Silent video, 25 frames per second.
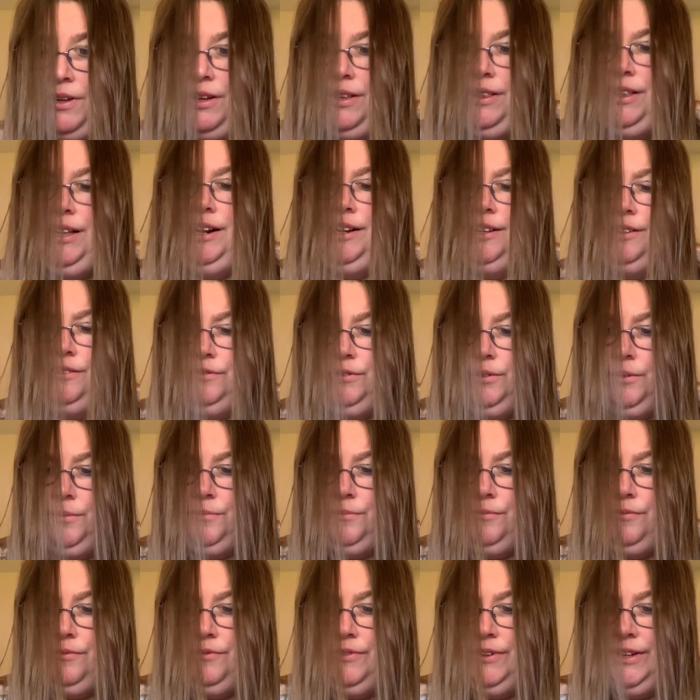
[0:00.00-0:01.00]
That is
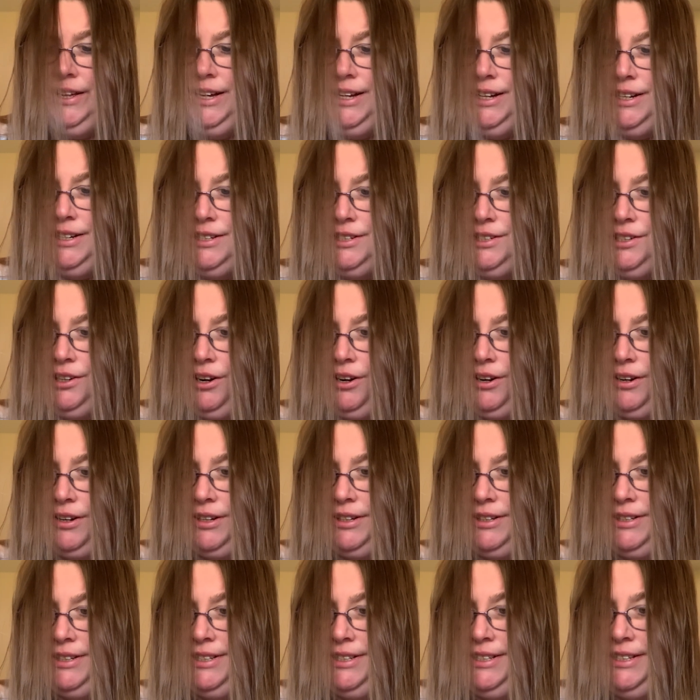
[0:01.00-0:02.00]
from Via
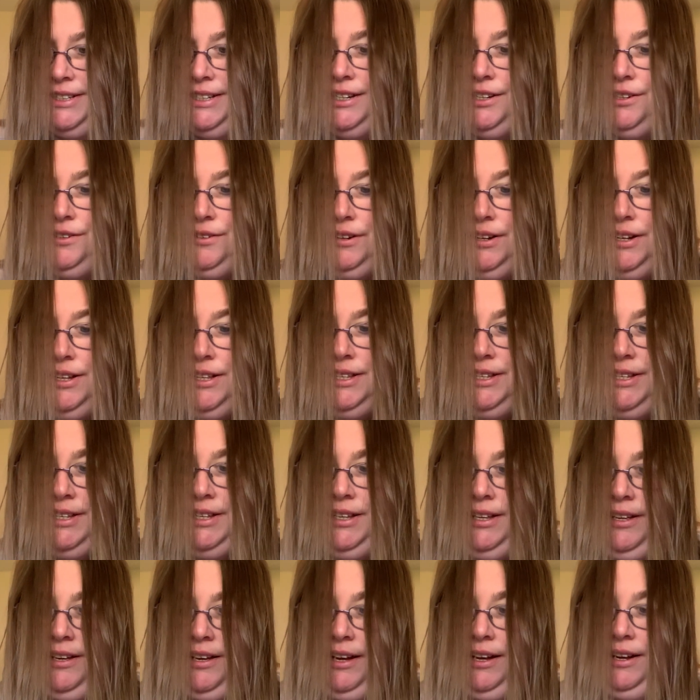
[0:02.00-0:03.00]
Dark
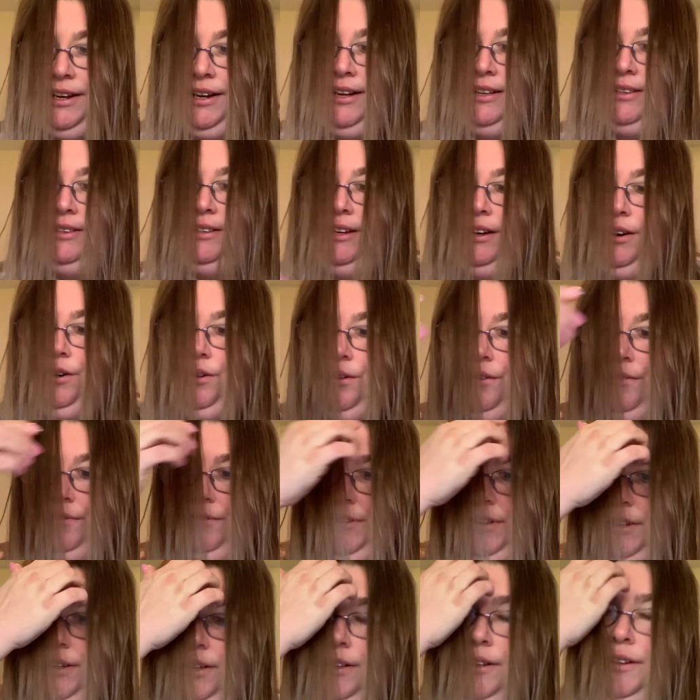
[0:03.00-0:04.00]
Secrets. I got that off
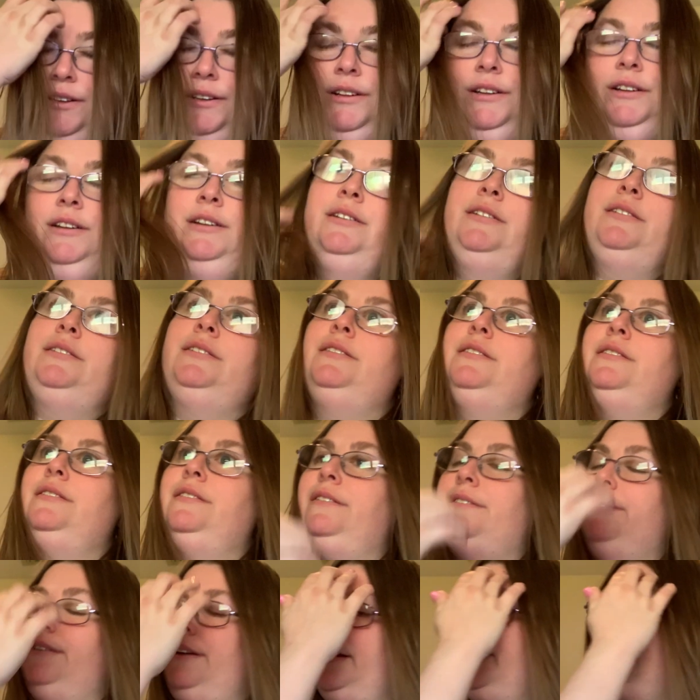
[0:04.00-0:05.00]
of
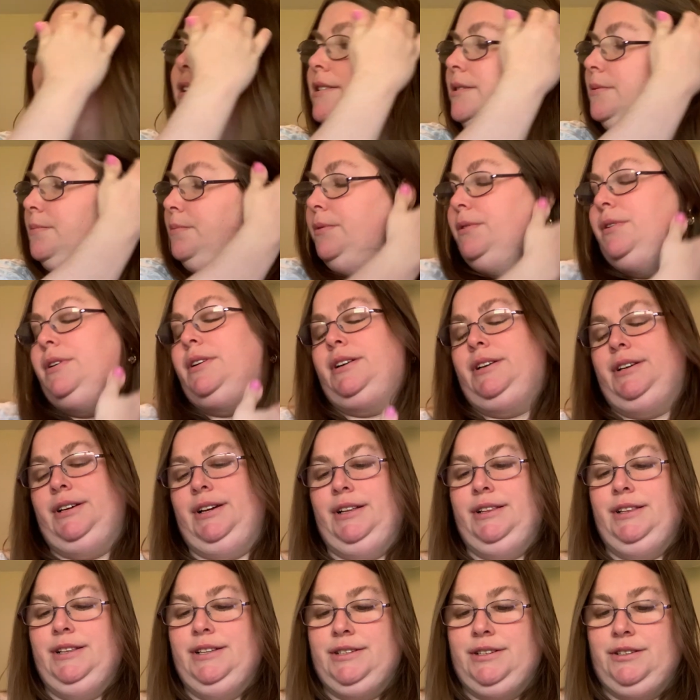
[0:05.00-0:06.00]
Facebook,
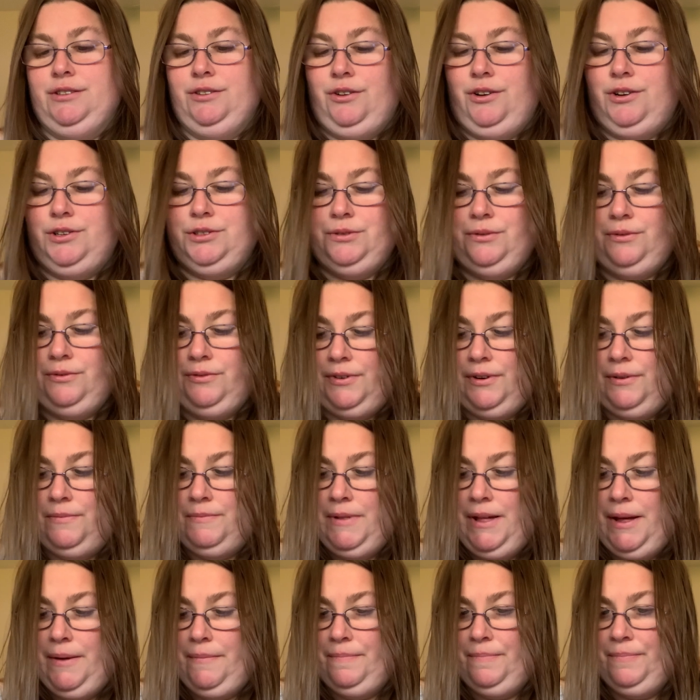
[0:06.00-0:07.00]
and this is also
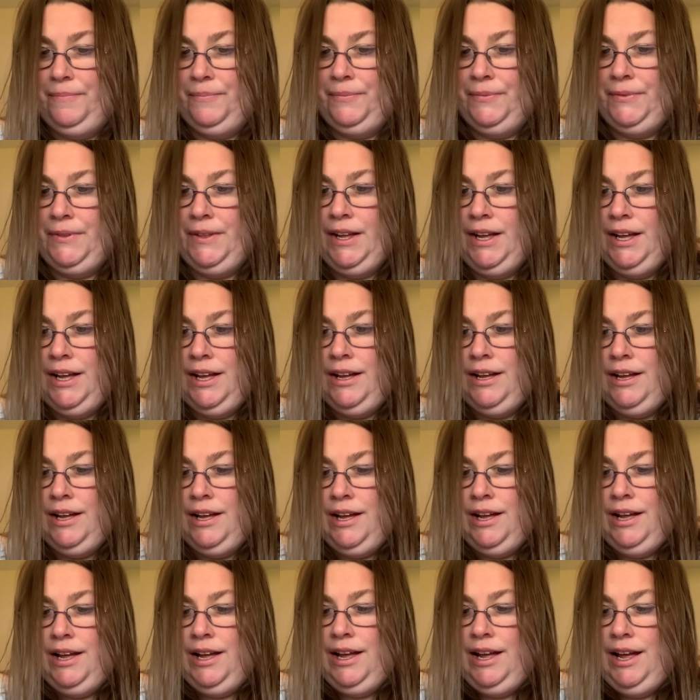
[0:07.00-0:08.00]
from them.
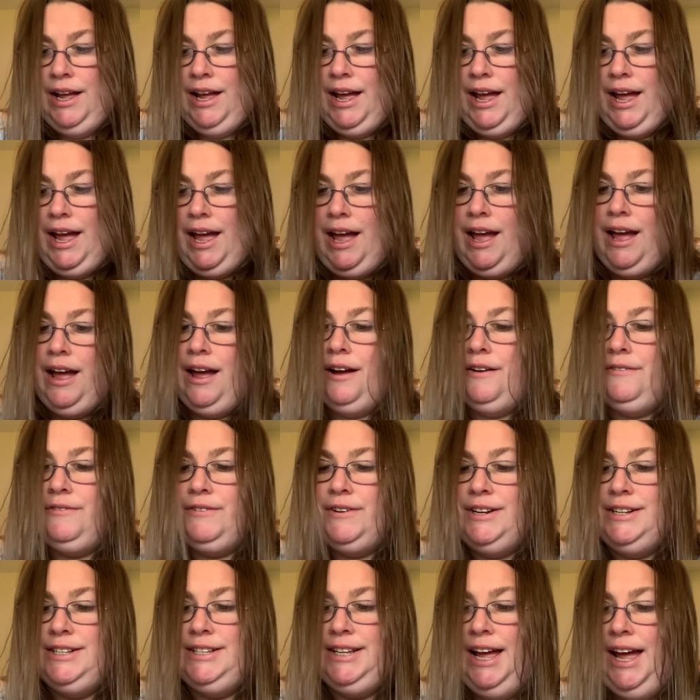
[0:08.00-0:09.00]

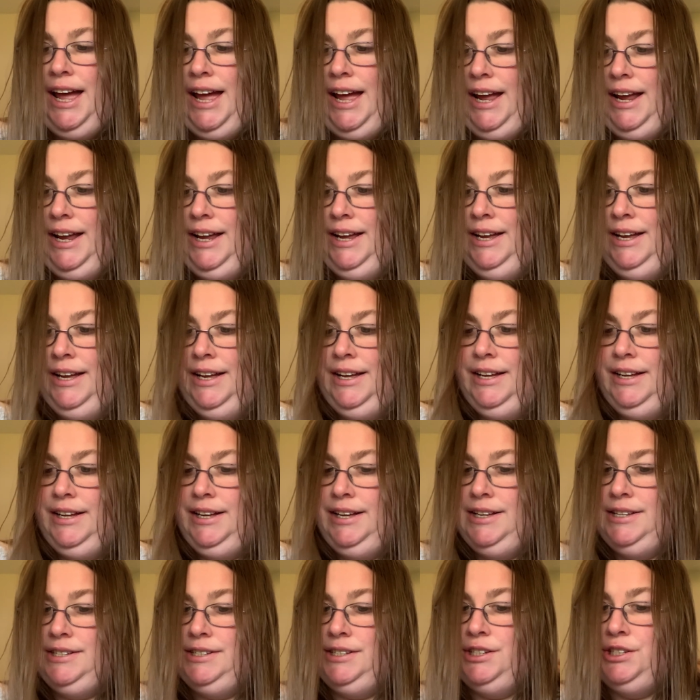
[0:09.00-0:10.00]
Every day
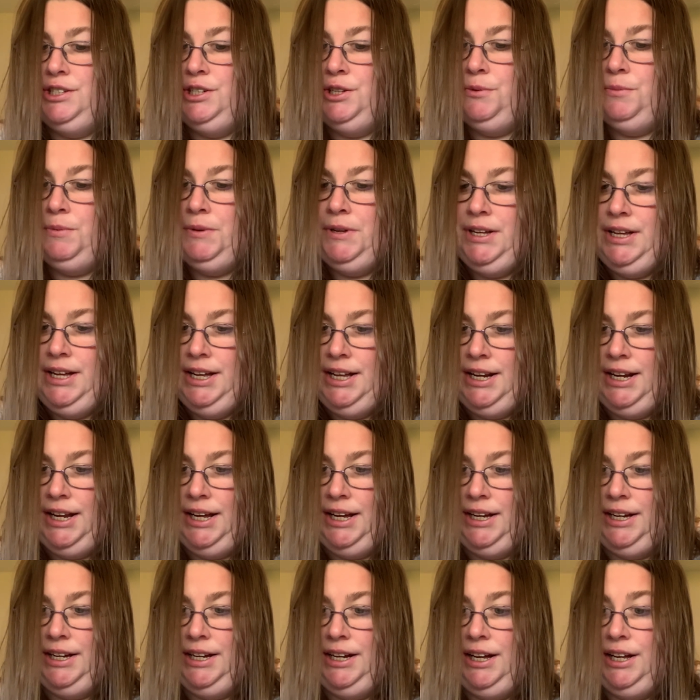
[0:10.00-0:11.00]
is a new
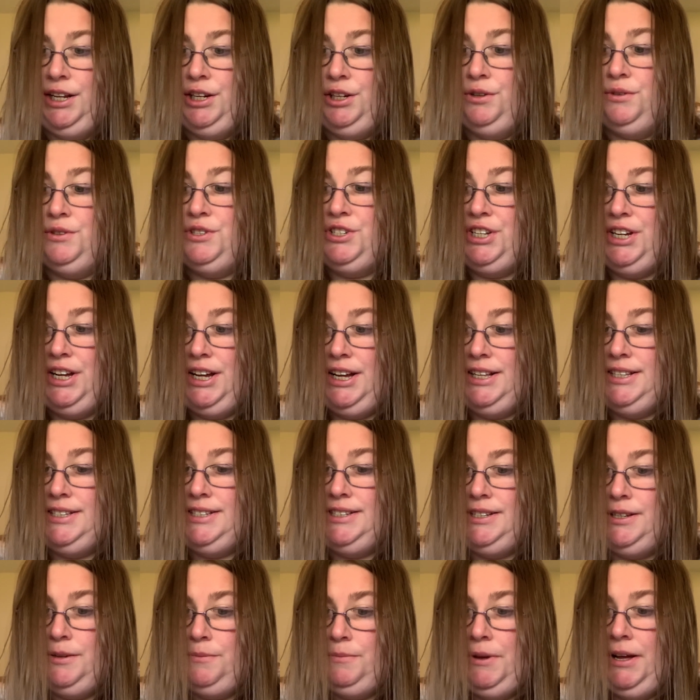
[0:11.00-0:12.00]
beginning, a new chance
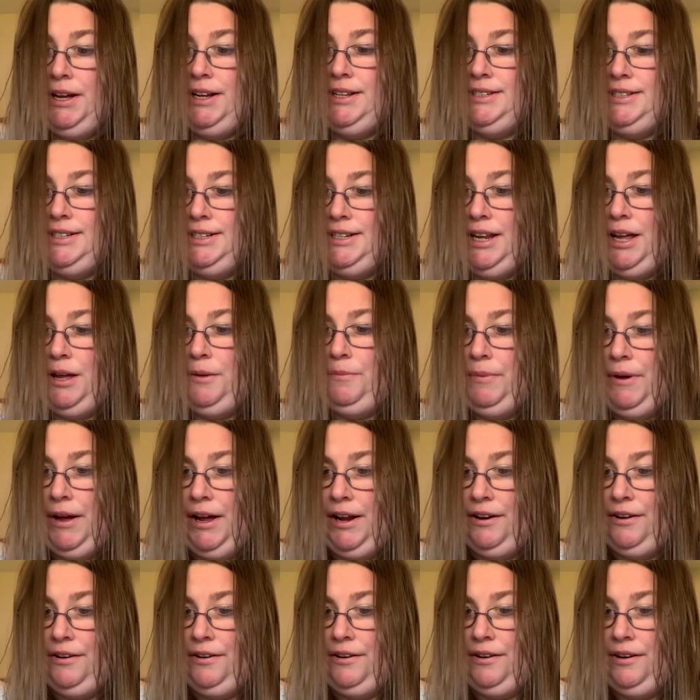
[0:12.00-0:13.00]
to make today
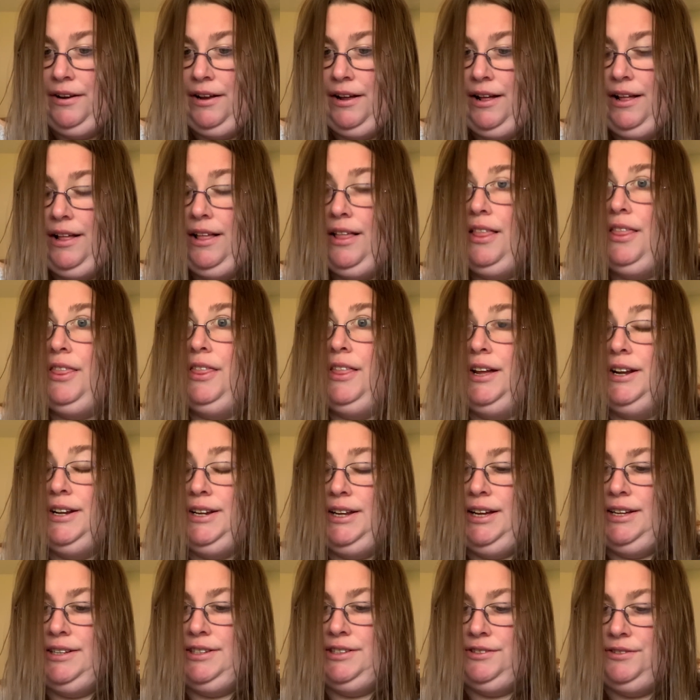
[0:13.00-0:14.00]
better than
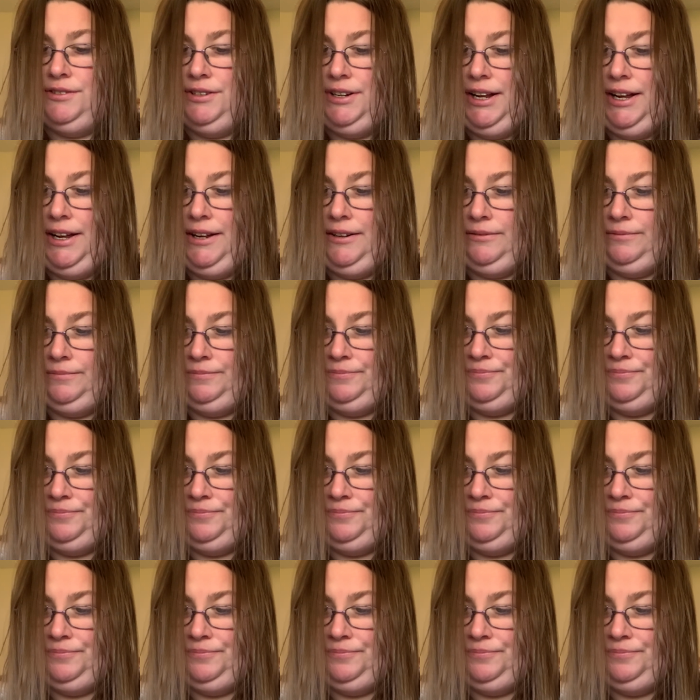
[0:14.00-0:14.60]
yesterday.